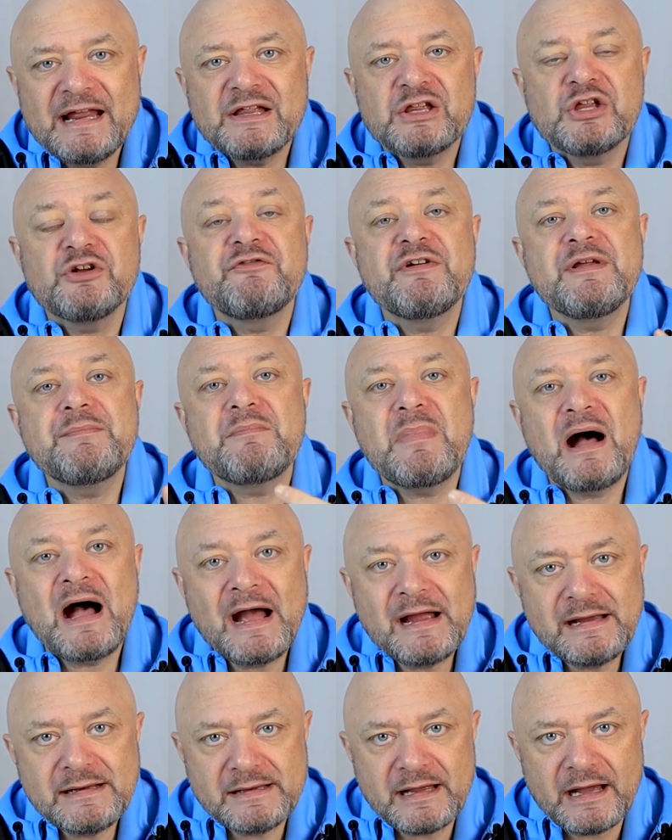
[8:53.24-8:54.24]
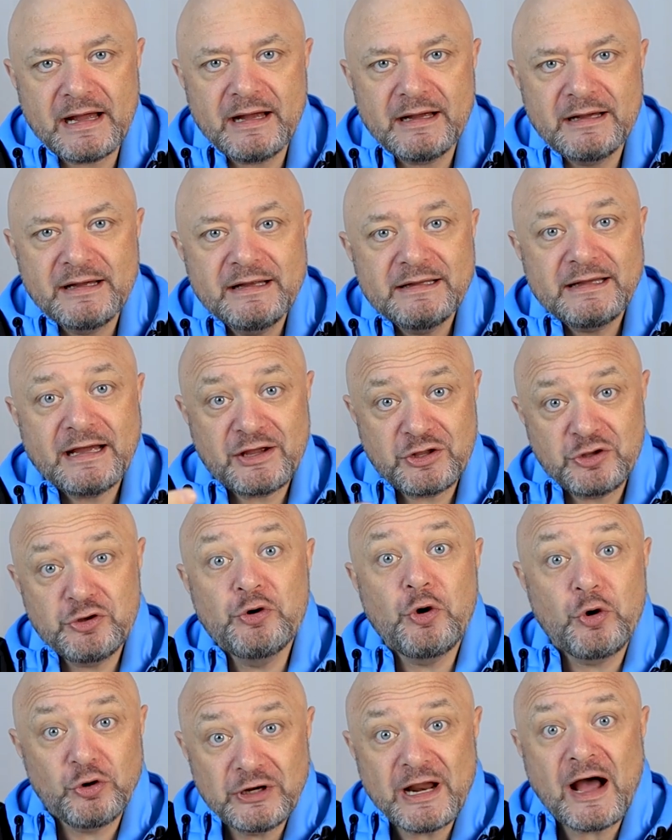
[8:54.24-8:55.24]
it's a reminder that
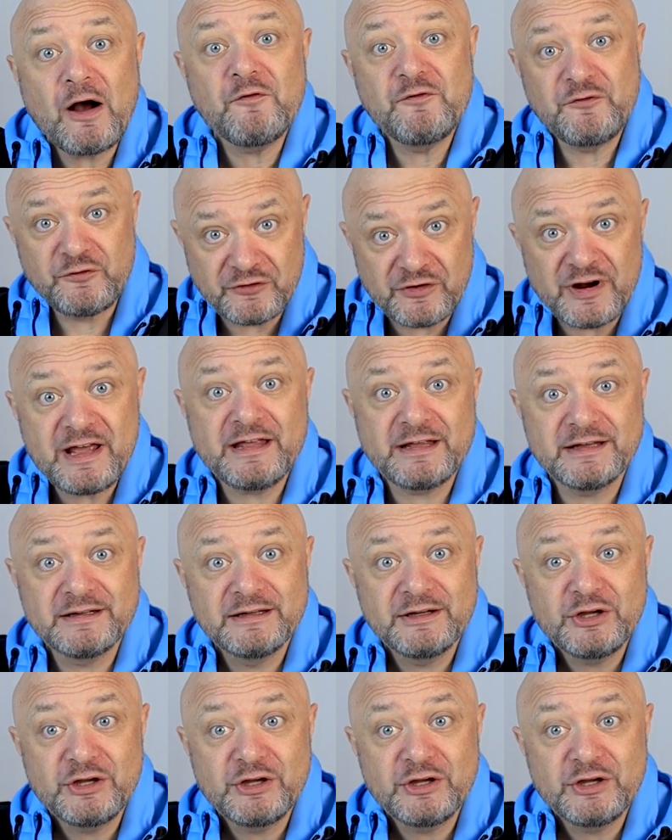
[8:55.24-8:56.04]
you're now free.